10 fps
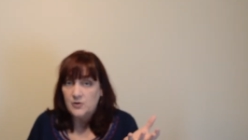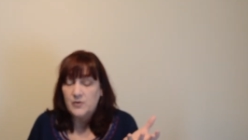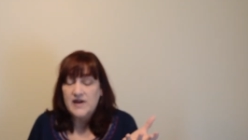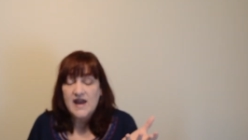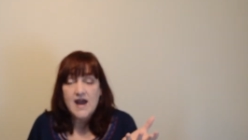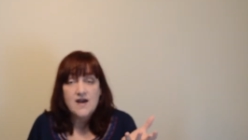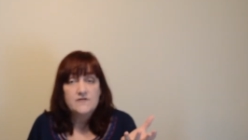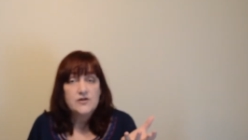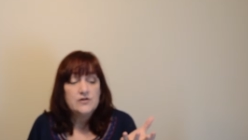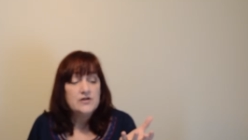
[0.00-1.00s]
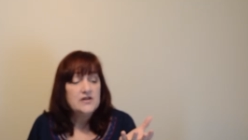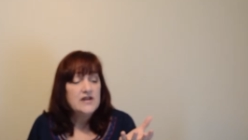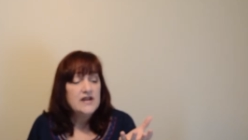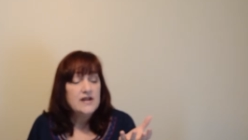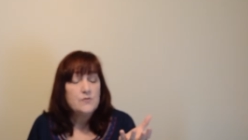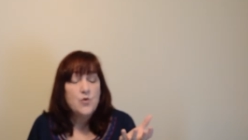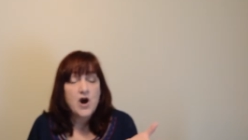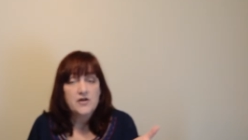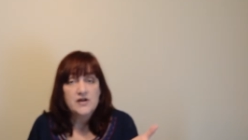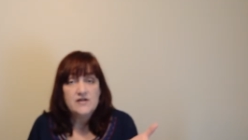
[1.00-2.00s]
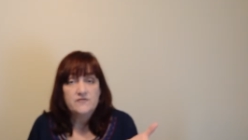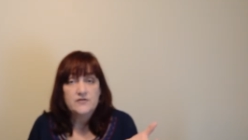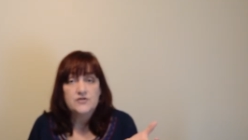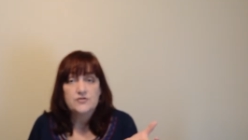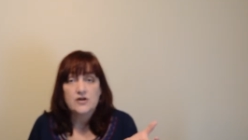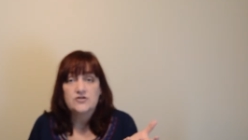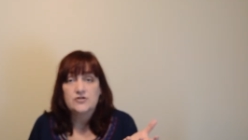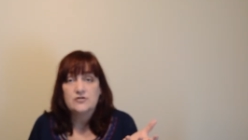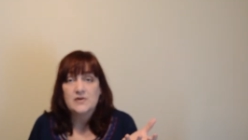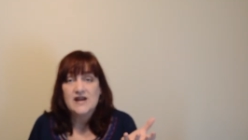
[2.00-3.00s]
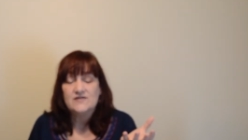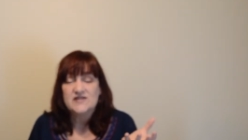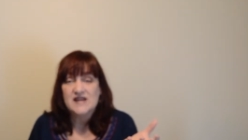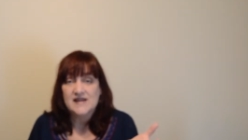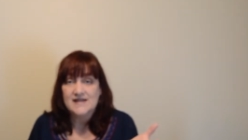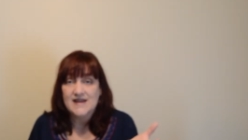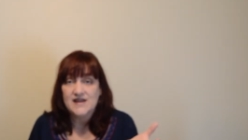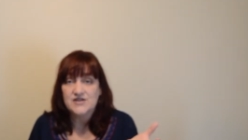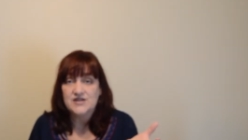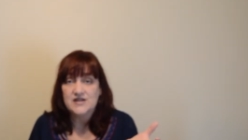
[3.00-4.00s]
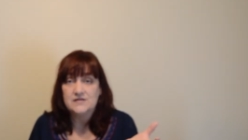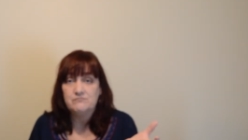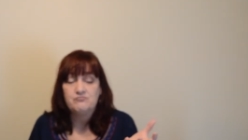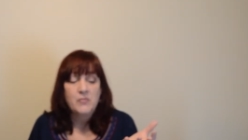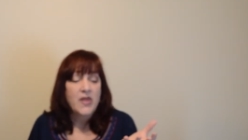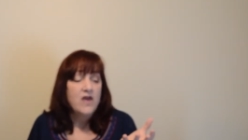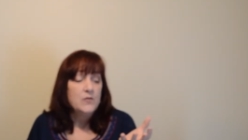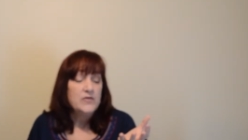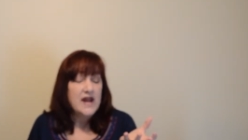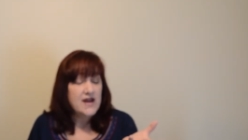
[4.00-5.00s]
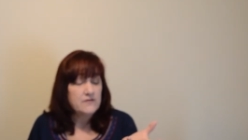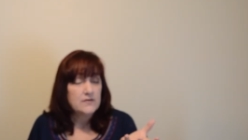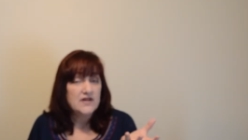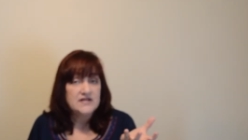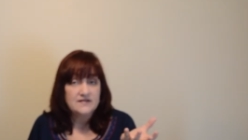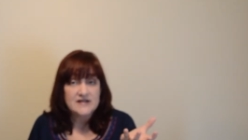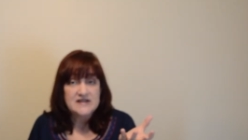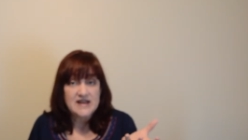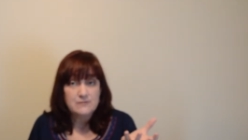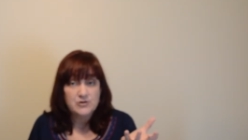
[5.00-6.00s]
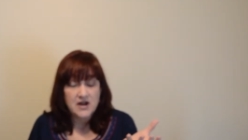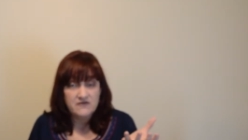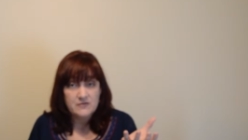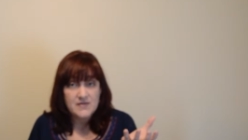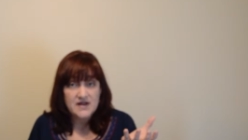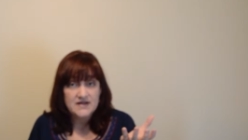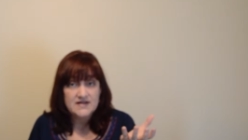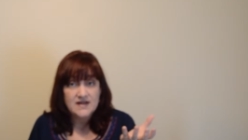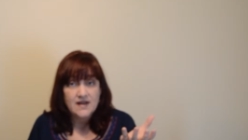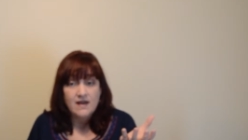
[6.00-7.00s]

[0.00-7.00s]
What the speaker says: We have good water infrastructure, we have sanitation, we have a relatively stable government.